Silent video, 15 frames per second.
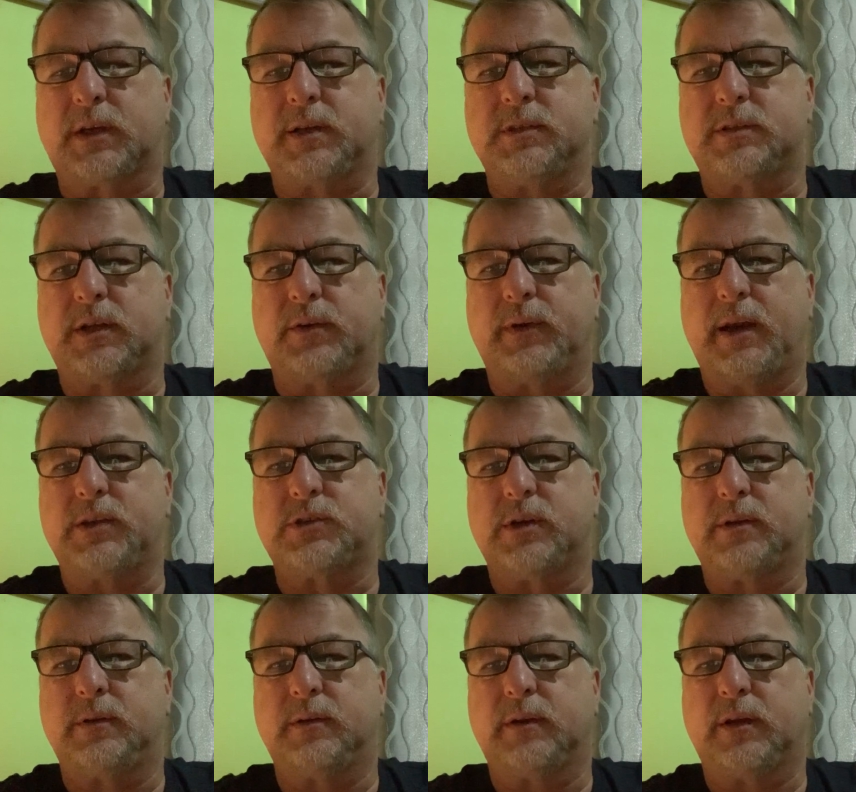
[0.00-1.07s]

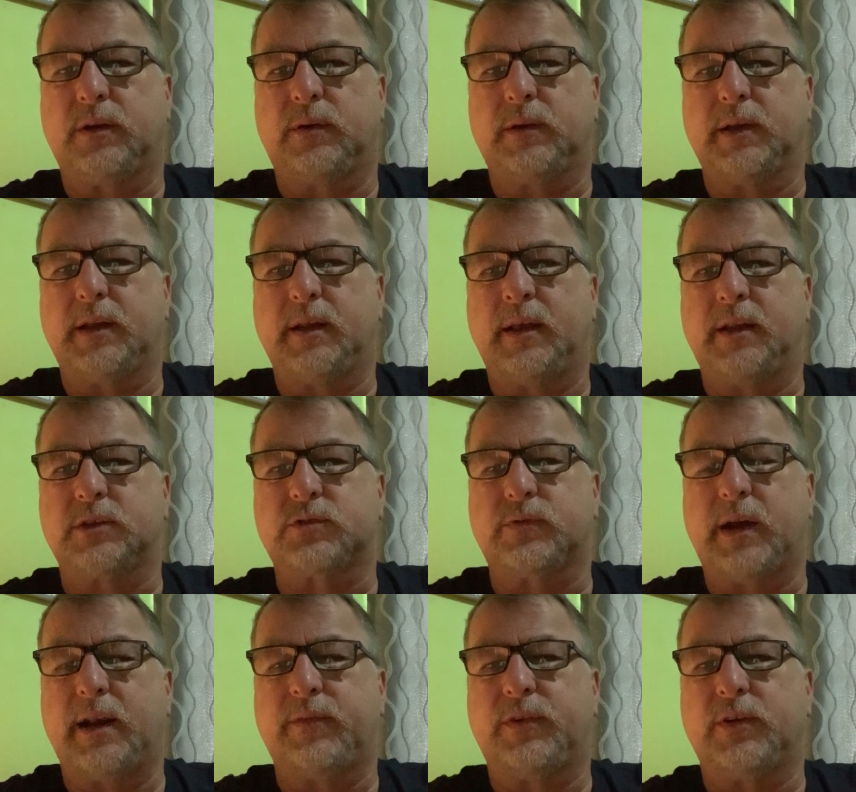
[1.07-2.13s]
consideration, you know, and it's
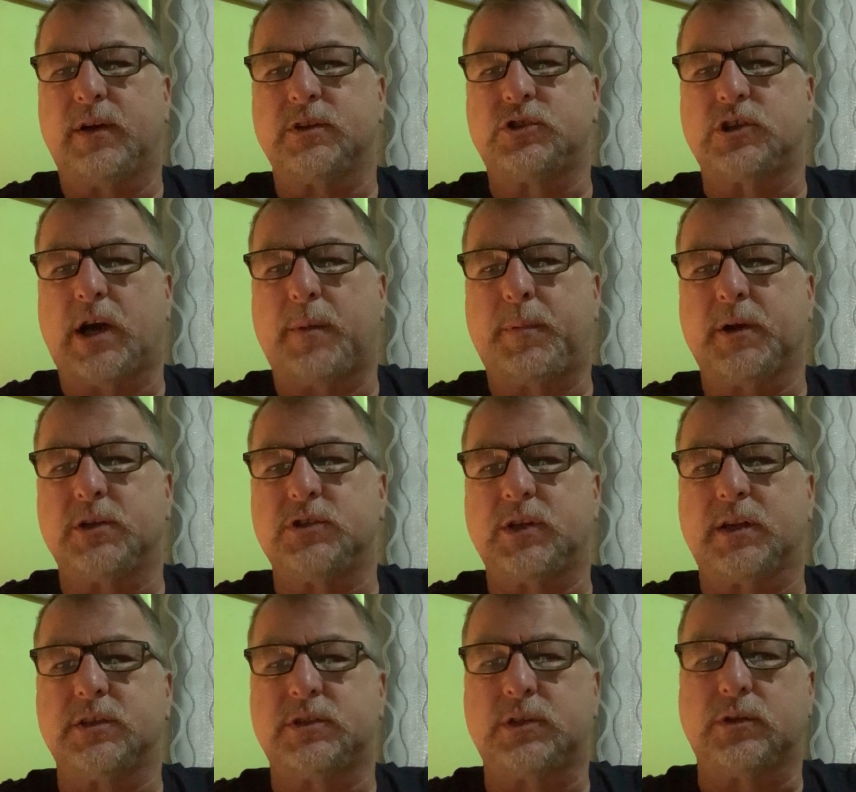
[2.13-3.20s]
great if you're out shopping because you
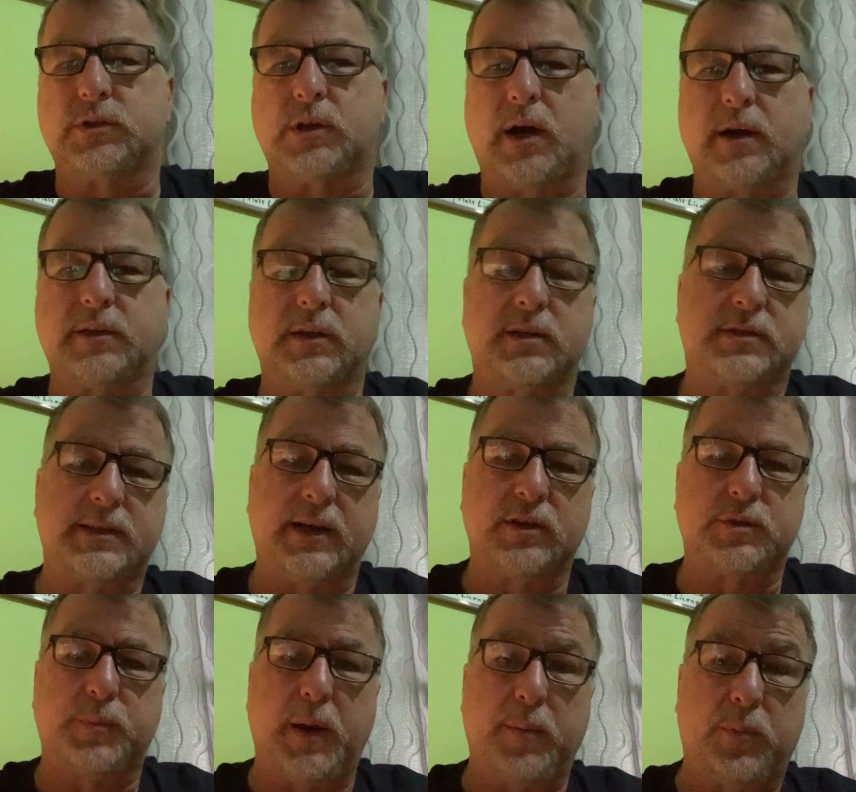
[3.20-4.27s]
can still talk to the
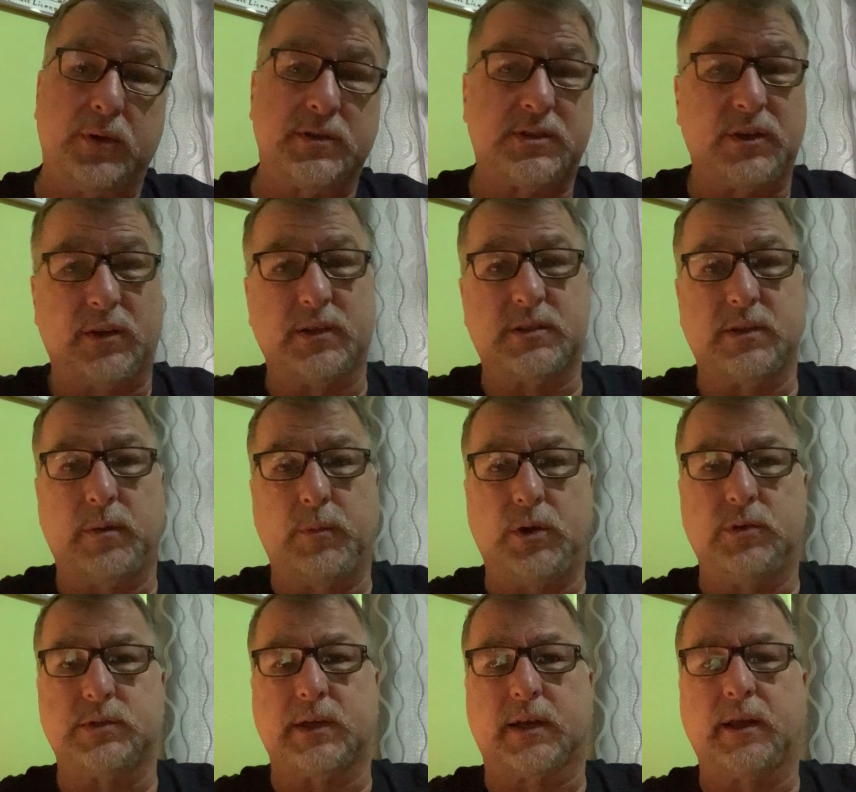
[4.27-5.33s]
salespeople and still listen to
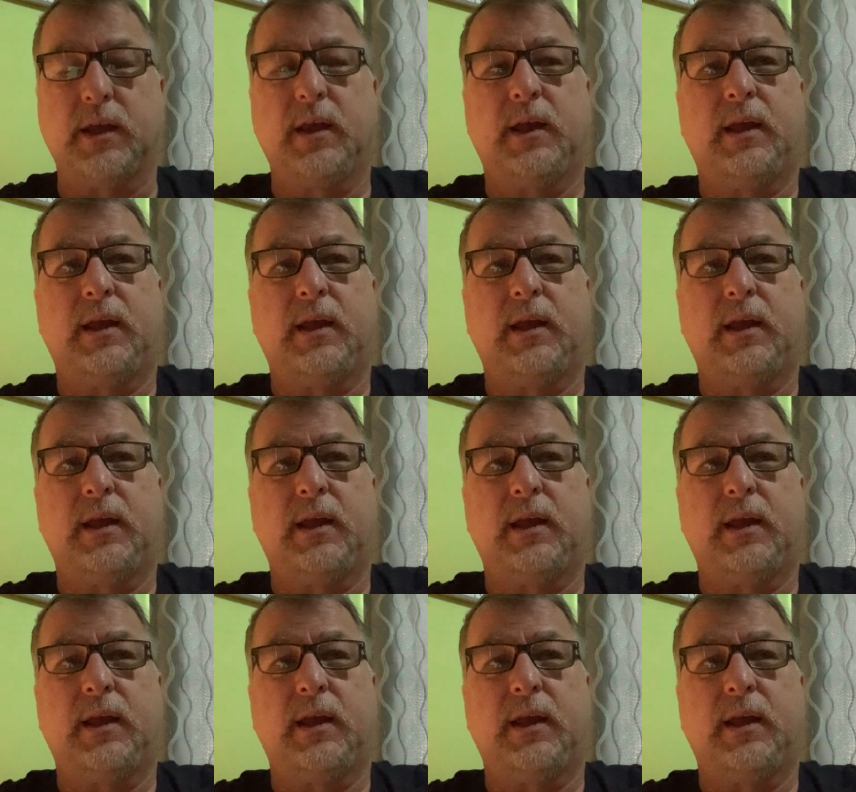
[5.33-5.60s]
music.